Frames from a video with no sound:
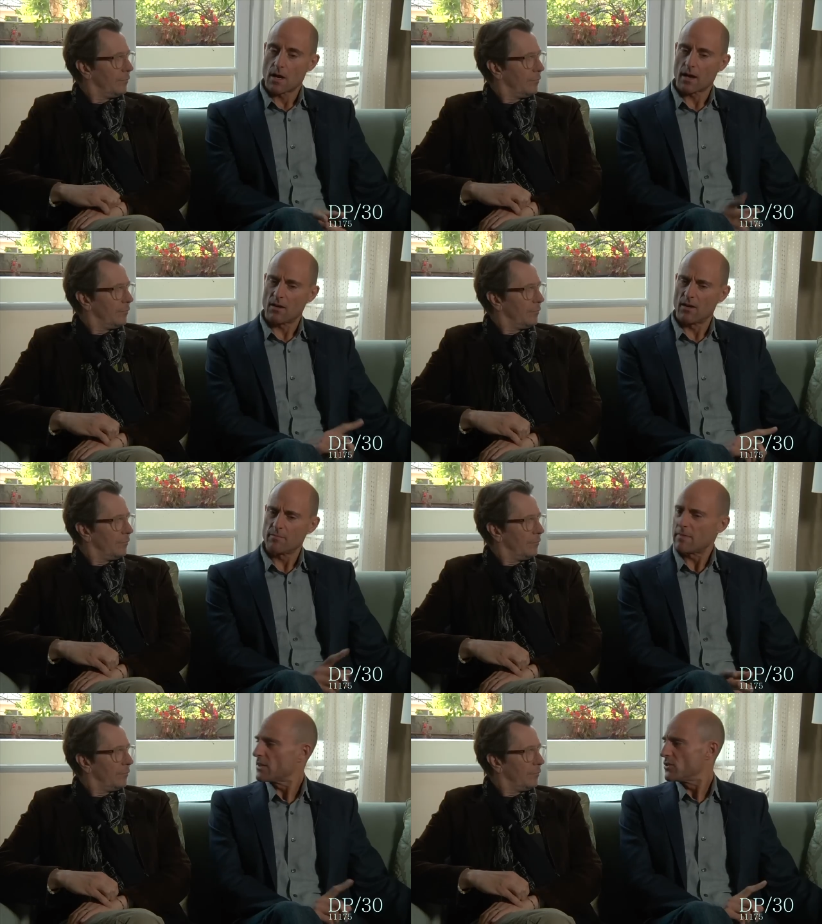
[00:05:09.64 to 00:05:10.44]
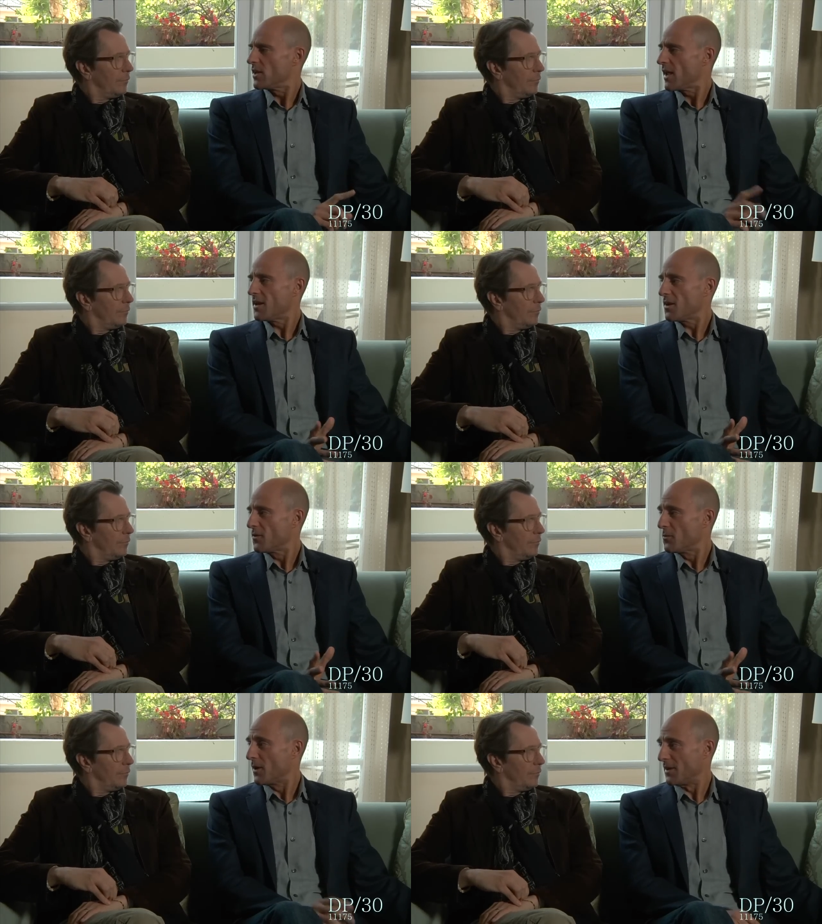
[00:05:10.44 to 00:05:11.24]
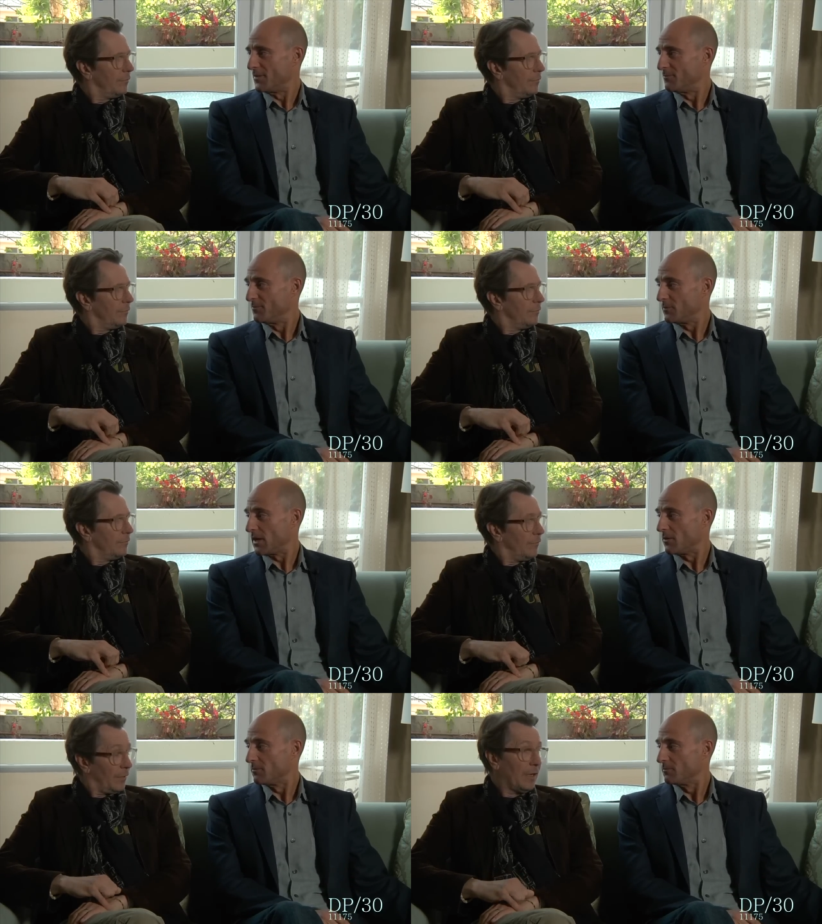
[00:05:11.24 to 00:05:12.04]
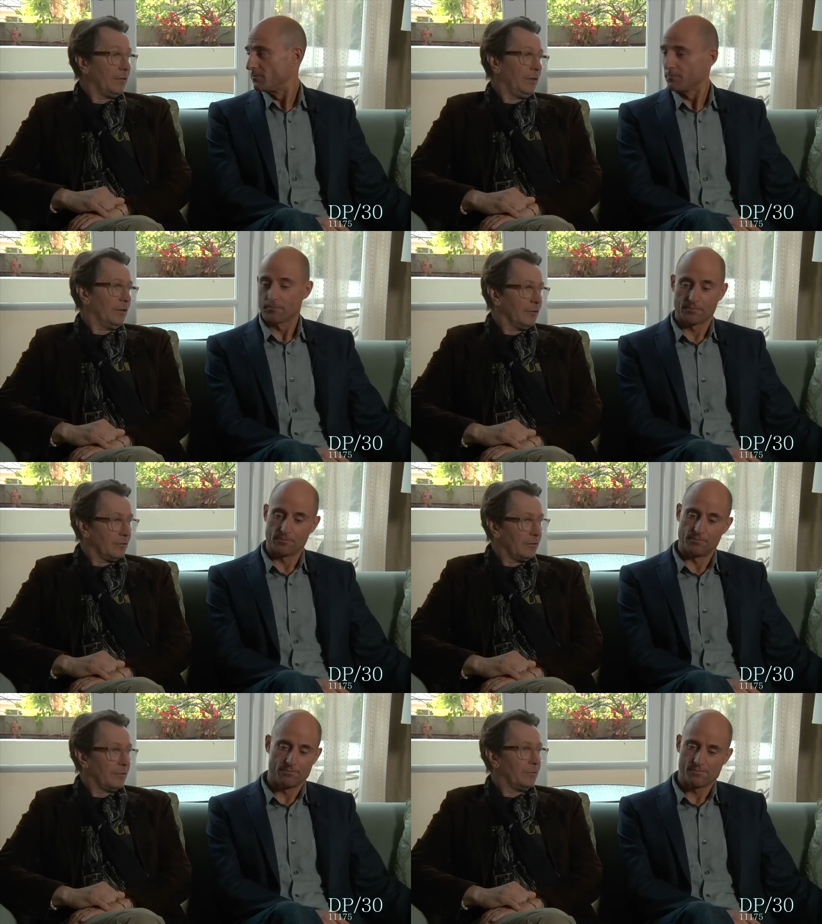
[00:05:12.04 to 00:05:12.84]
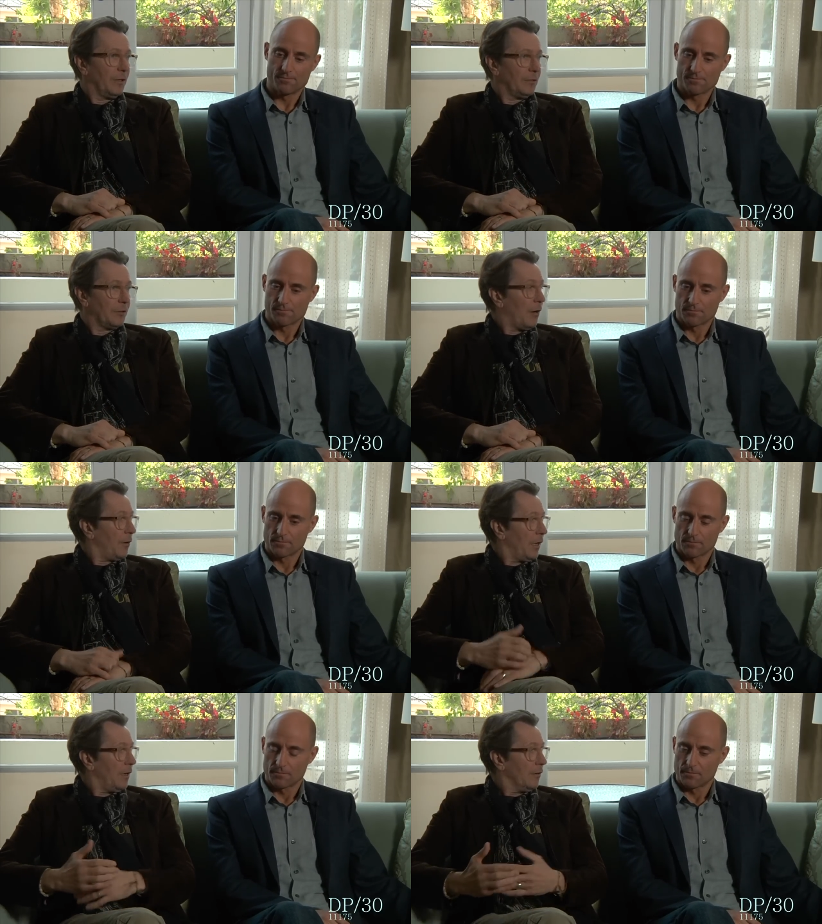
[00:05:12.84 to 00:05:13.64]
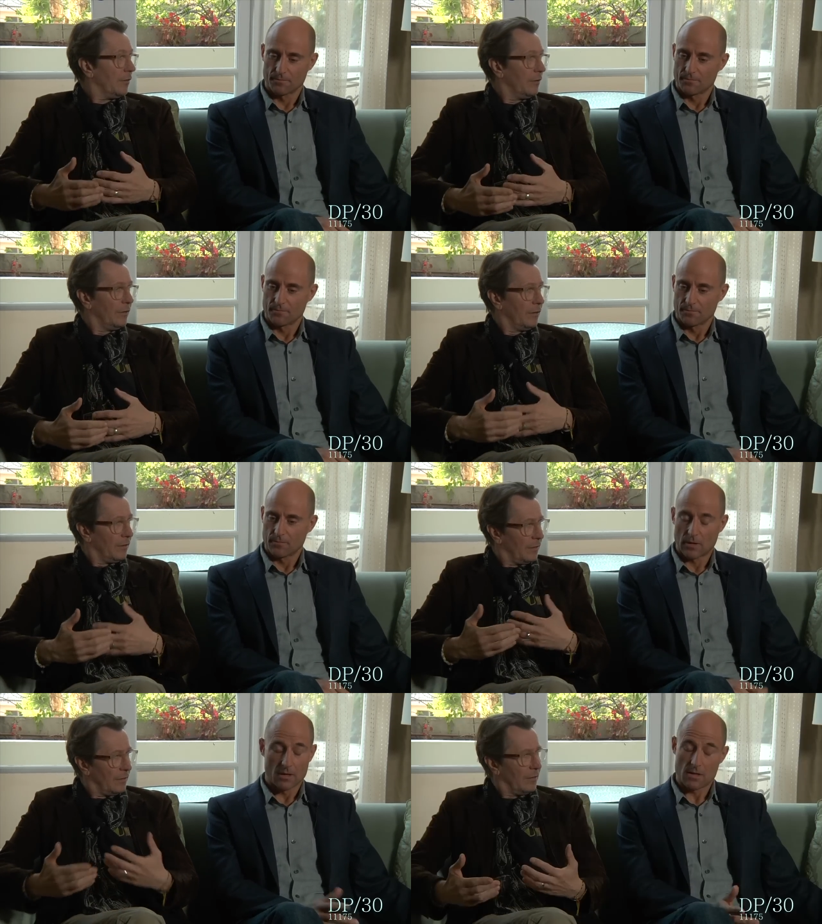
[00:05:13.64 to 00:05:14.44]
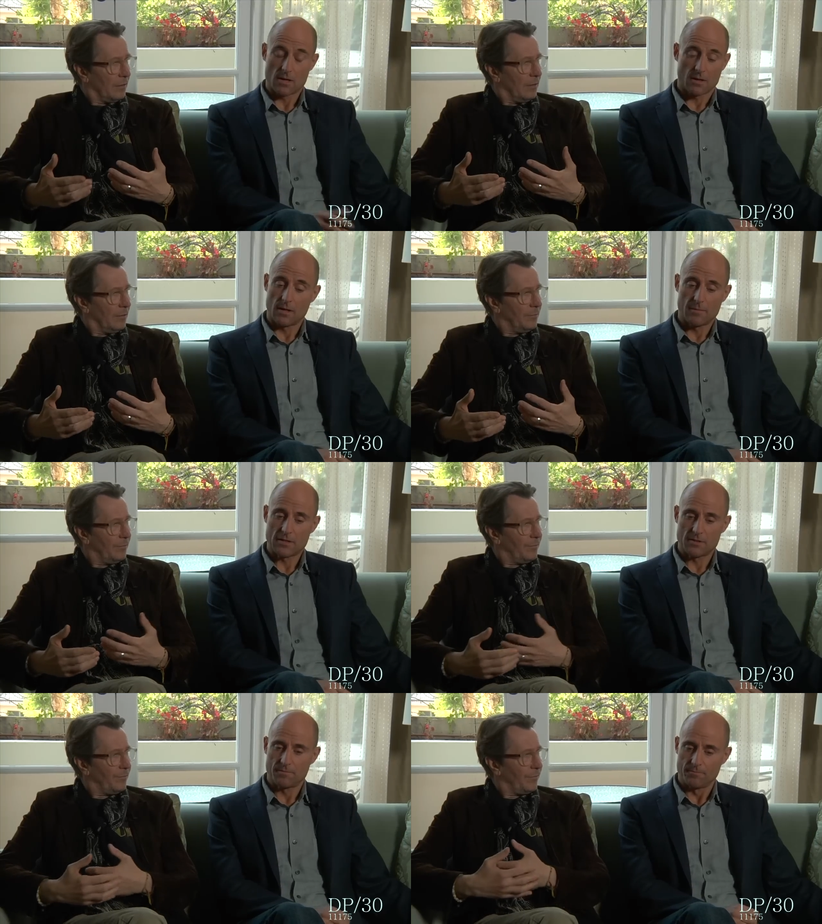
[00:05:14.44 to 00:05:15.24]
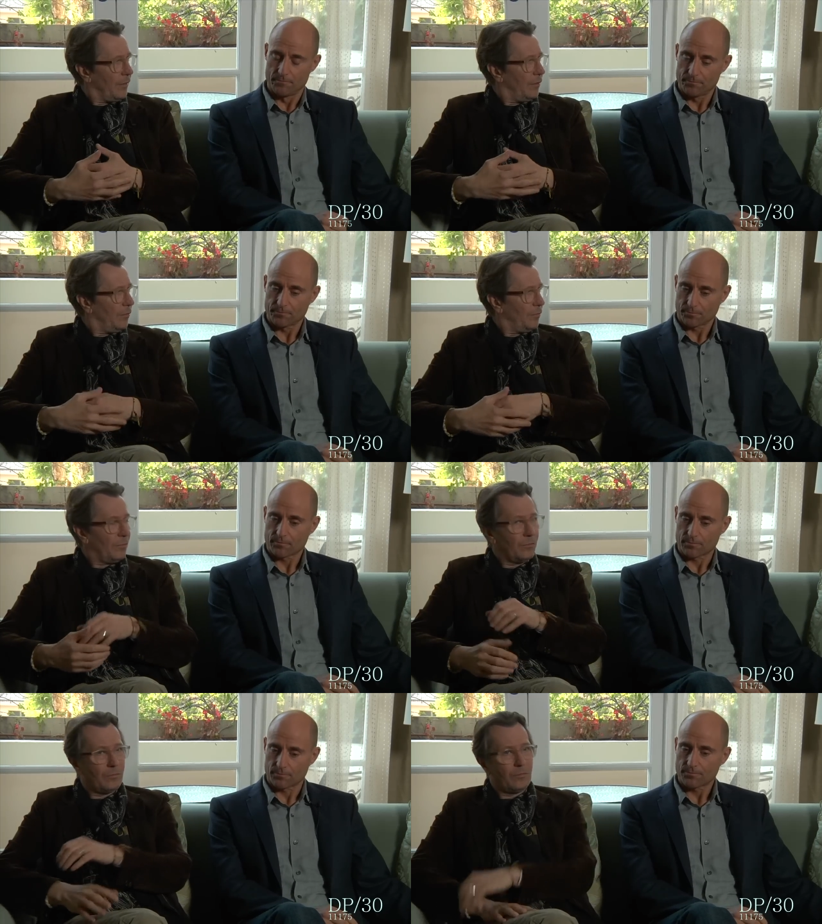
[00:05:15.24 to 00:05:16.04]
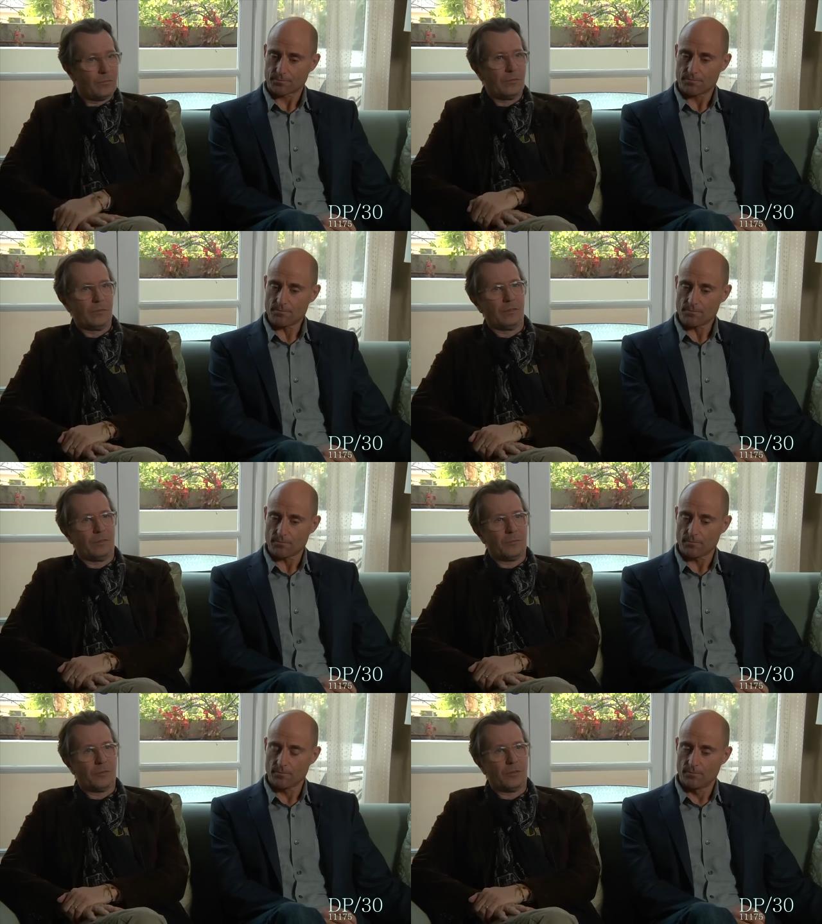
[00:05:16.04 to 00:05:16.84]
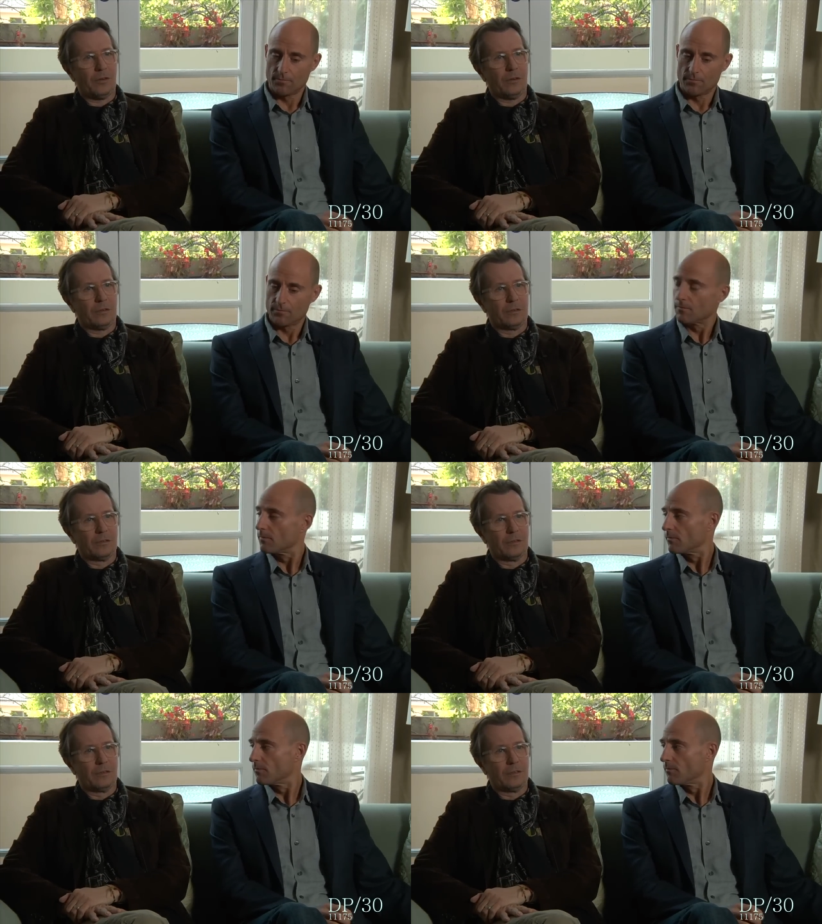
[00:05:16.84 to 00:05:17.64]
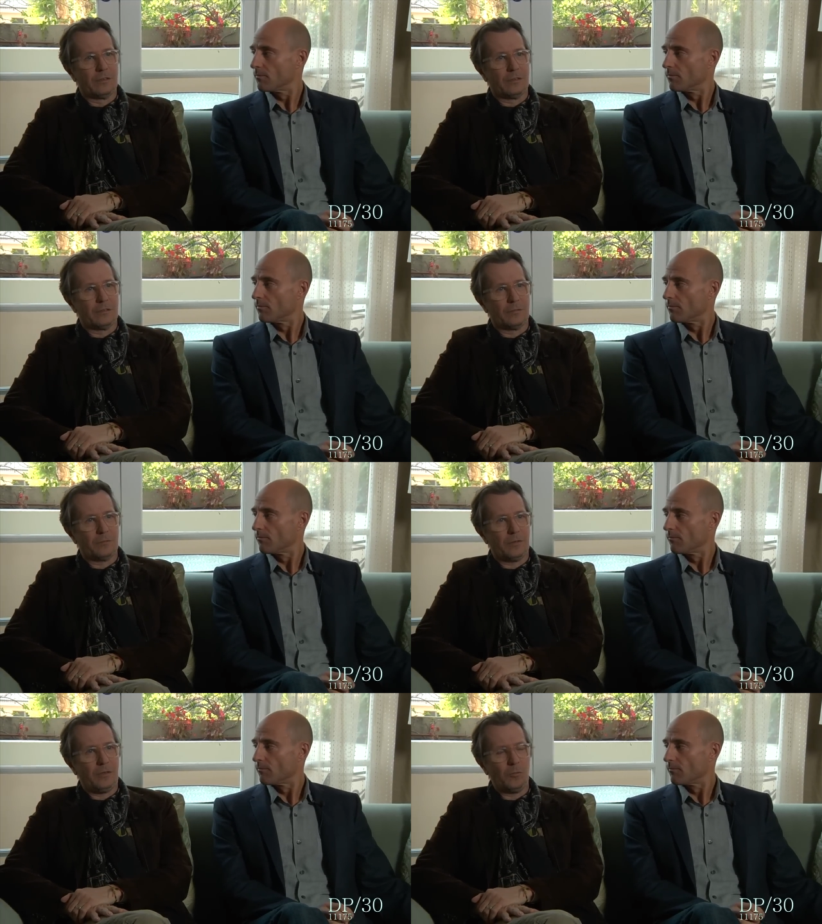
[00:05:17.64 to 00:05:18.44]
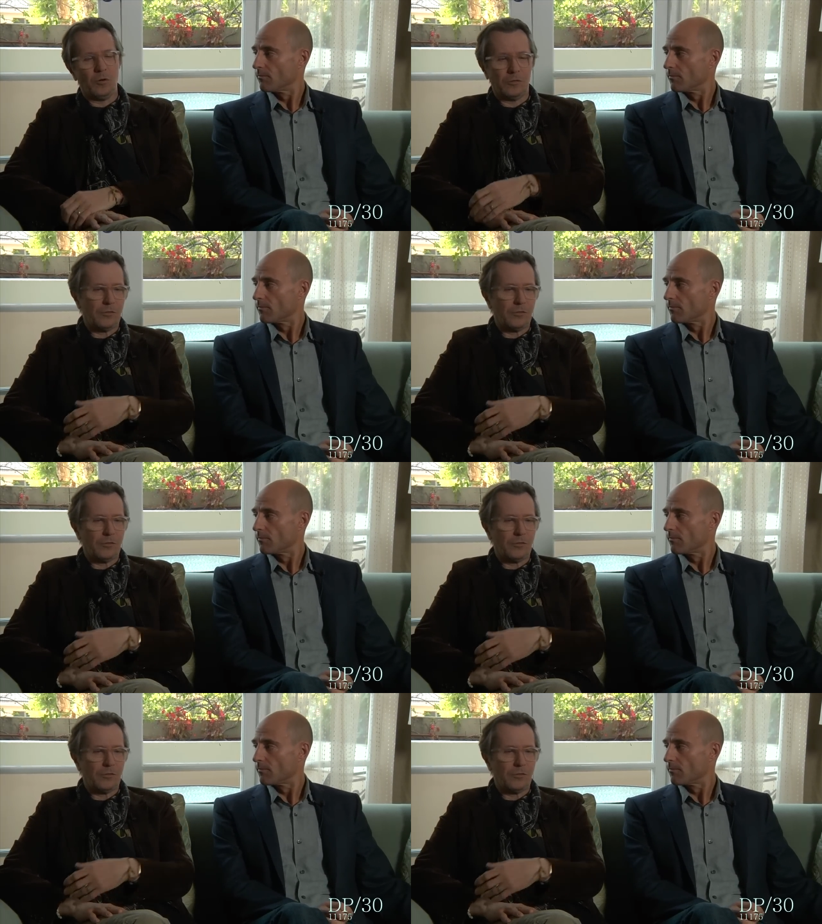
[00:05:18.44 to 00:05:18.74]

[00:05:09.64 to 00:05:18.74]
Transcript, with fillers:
Speaker 1: I can't imagine it any other way. No. Well, that you know. Mm.
Speaker 2: But going in.
Speaker 1: Oh yeah, I um, can imagine.
Speaker 2: You it was, uh, but you walk